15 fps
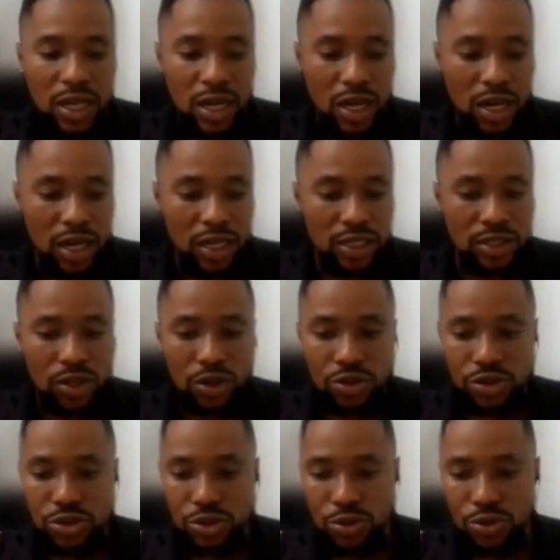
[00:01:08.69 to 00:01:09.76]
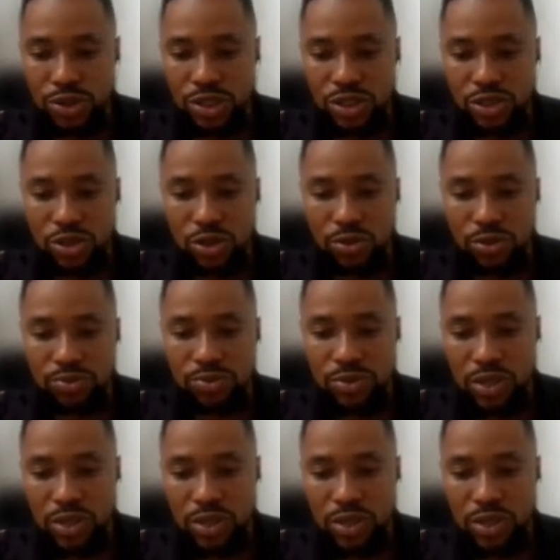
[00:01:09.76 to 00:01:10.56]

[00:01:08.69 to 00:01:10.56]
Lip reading: and also in some